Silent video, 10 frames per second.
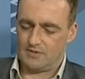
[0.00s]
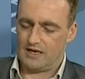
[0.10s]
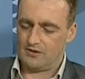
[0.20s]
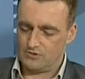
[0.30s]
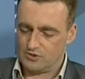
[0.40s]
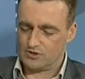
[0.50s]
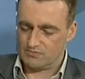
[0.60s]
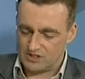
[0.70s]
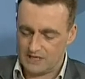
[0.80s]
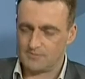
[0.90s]
whose
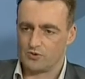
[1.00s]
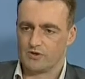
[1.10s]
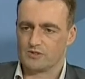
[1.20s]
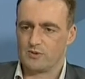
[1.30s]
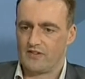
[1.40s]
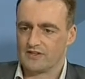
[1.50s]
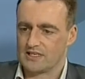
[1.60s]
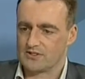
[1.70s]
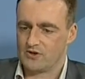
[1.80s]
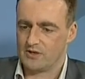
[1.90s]
stepdaughter was one of the
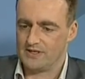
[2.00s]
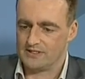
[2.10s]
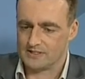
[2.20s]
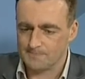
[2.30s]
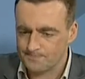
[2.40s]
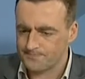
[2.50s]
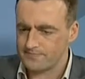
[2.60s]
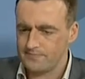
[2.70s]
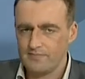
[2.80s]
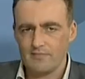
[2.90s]
6 occupants,
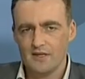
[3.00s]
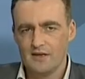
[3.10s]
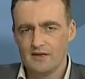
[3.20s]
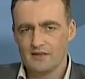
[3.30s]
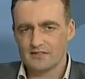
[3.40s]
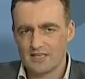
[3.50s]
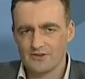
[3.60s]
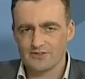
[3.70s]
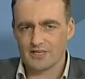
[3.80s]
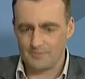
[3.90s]
said
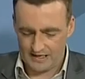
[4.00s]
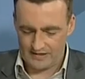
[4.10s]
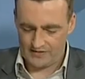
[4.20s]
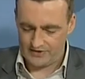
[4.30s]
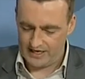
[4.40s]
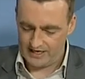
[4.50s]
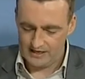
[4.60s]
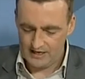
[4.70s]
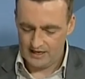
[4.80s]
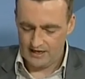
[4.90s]
on ZB the other
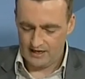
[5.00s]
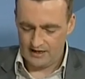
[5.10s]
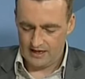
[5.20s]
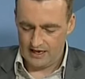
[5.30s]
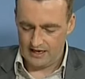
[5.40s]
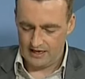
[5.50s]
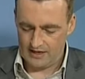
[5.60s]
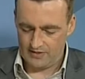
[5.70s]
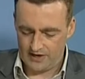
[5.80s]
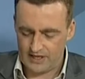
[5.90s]
day
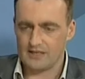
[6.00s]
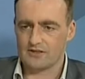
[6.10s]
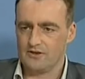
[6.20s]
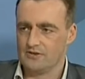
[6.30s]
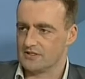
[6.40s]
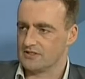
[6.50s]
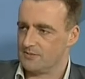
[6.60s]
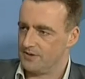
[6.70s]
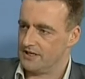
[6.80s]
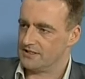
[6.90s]
that he accuses the
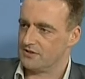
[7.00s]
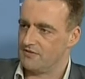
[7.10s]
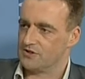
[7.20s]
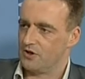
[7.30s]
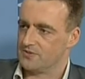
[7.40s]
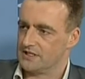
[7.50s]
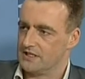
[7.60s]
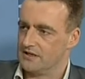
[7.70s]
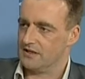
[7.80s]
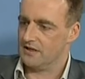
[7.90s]
police of
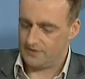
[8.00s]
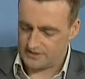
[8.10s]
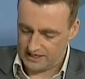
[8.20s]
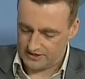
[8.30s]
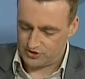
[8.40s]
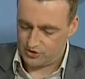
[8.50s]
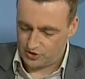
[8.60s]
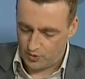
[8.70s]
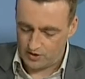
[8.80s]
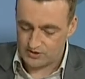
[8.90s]
adopting this attitude,
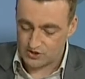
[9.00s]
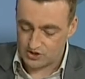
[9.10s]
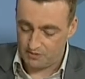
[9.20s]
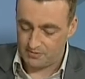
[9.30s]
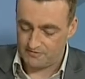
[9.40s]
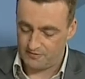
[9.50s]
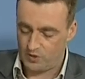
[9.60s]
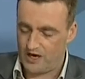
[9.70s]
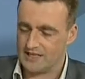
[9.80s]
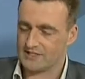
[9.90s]
quote, "Stop
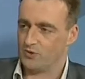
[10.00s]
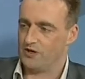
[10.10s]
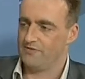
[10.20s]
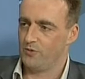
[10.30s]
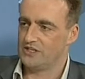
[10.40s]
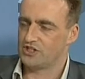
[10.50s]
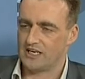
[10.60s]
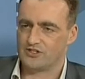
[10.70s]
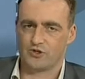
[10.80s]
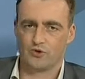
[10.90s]
for us, or if we
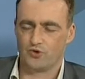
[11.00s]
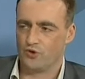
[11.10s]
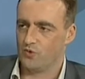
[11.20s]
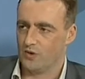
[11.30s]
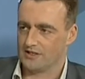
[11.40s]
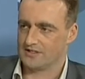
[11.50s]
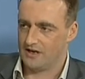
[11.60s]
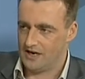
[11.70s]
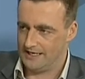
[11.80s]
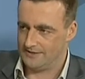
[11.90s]
chase you, you will
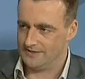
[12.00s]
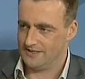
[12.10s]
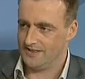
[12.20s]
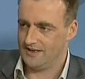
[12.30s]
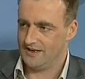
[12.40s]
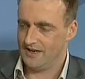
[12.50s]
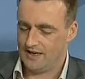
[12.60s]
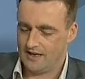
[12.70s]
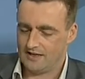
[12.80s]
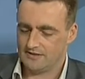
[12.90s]
die."
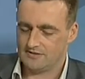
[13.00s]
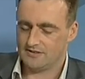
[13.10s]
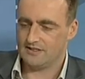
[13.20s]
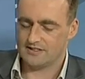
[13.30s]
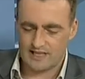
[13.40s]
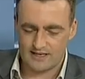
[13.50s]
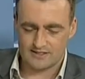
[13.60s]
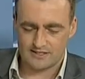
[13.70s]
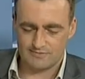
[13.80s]
Is that